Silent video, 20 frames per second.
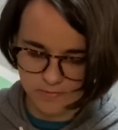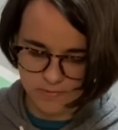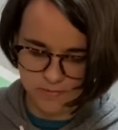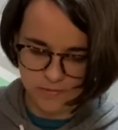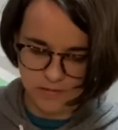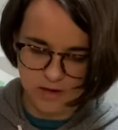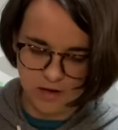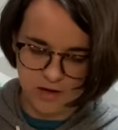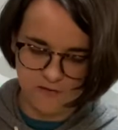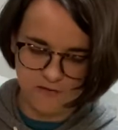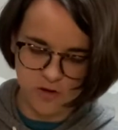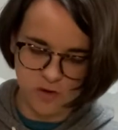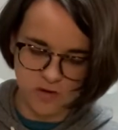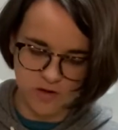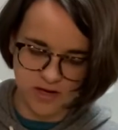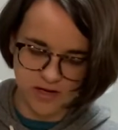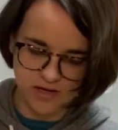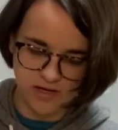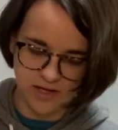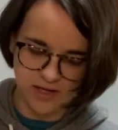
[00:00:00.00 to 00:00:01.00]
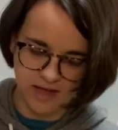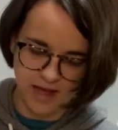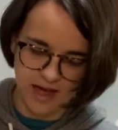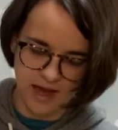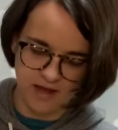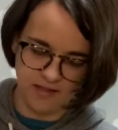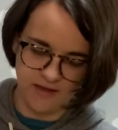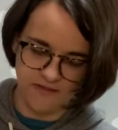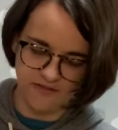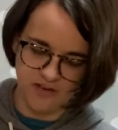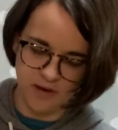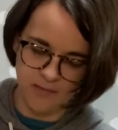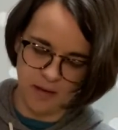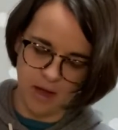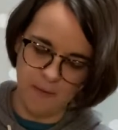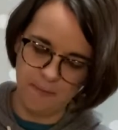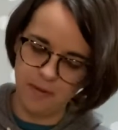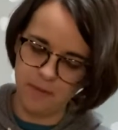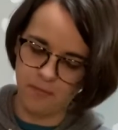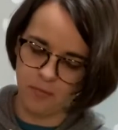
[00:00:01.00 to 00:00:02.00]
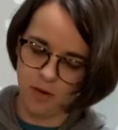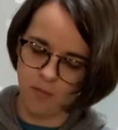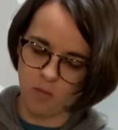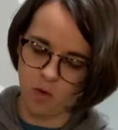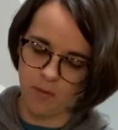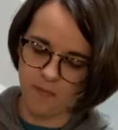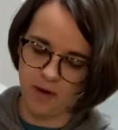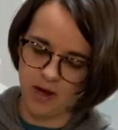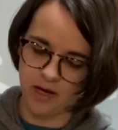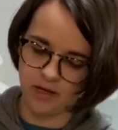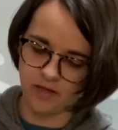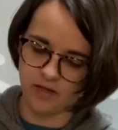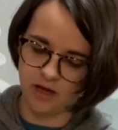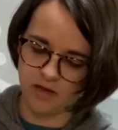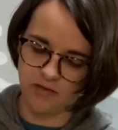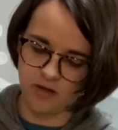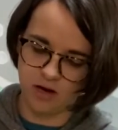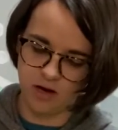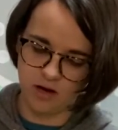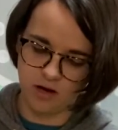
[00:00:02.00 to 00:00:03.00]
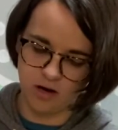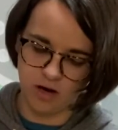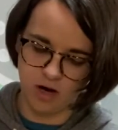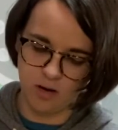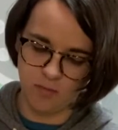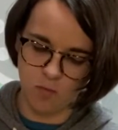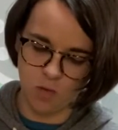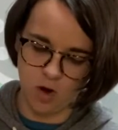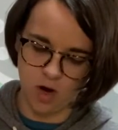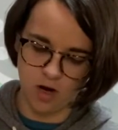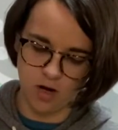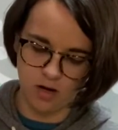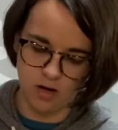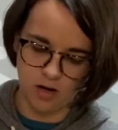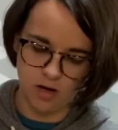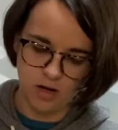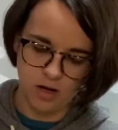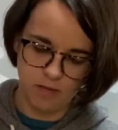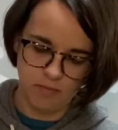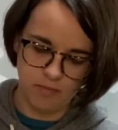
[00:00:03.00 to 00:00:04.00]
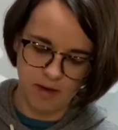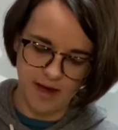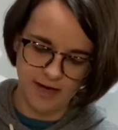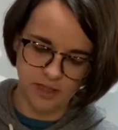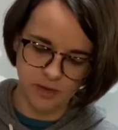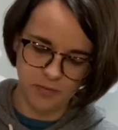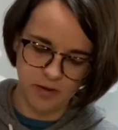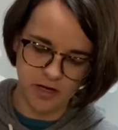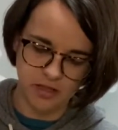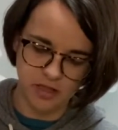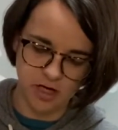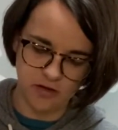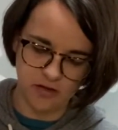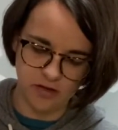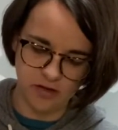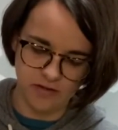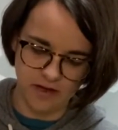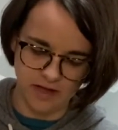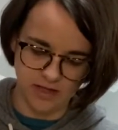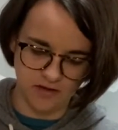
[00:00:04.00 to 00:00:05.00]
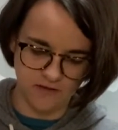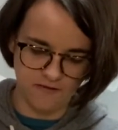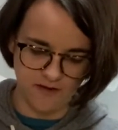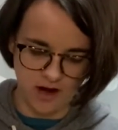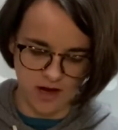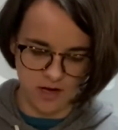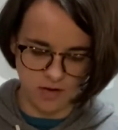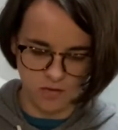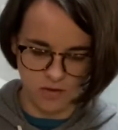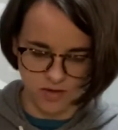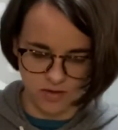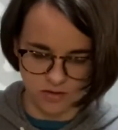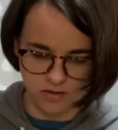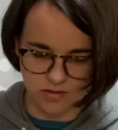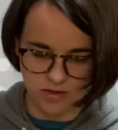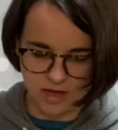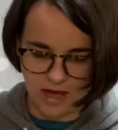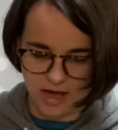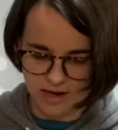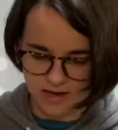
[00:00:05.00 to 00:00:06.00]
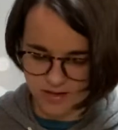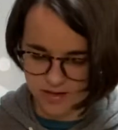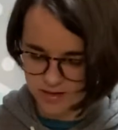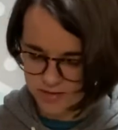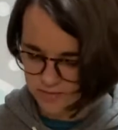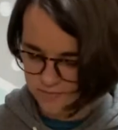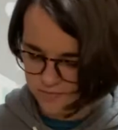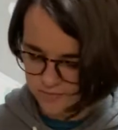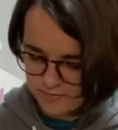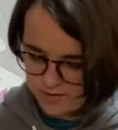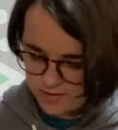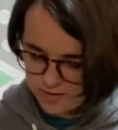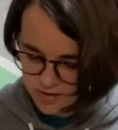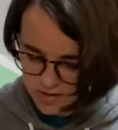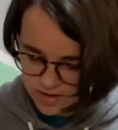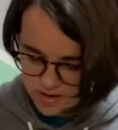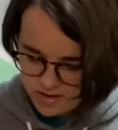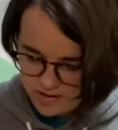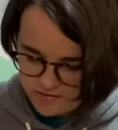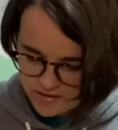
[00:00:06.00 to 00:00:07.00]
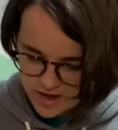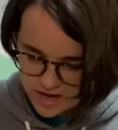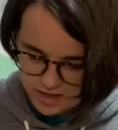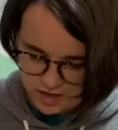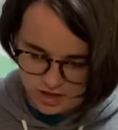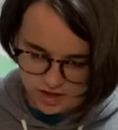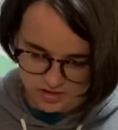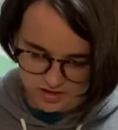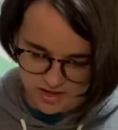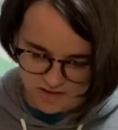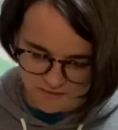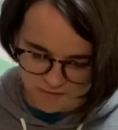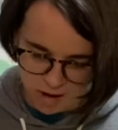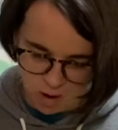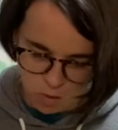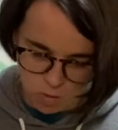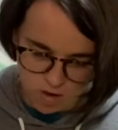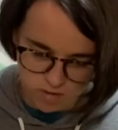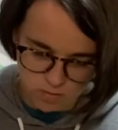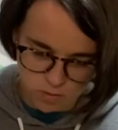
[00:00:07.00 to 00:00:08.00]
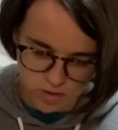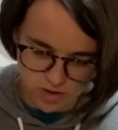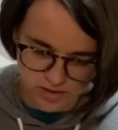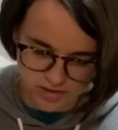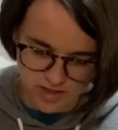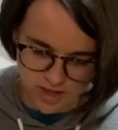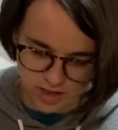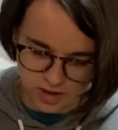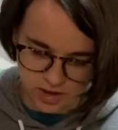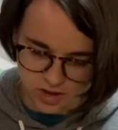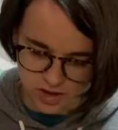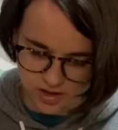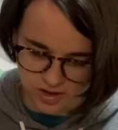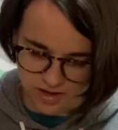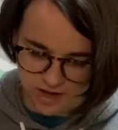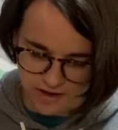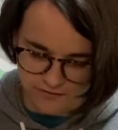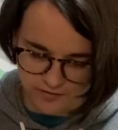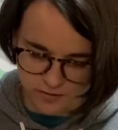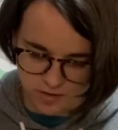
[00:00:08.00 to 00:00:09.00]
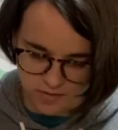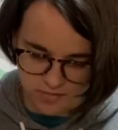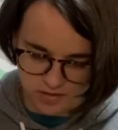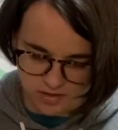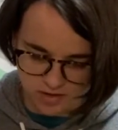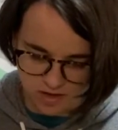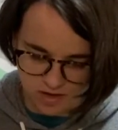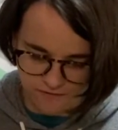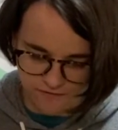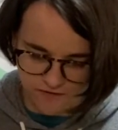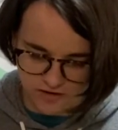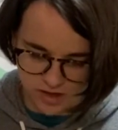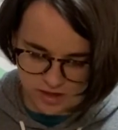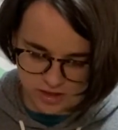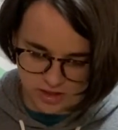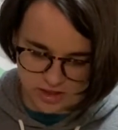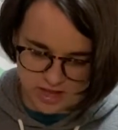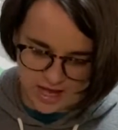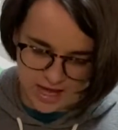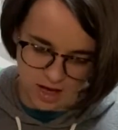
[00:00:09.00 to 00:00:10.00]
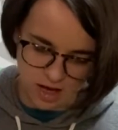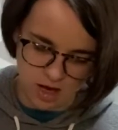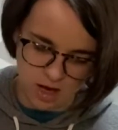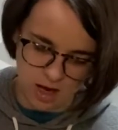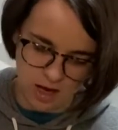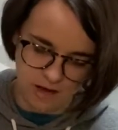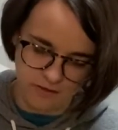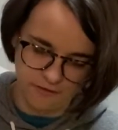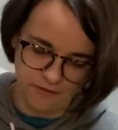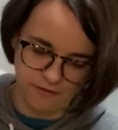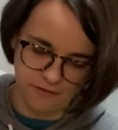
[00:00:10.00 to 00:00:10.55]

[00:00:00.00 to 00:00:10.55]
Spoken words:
And if you need to kind of lift them up and put more paint on there or more Mod Podge on there, that's fine. You can do that. And then I should just have about one more section left, so I'm just going to finish that off.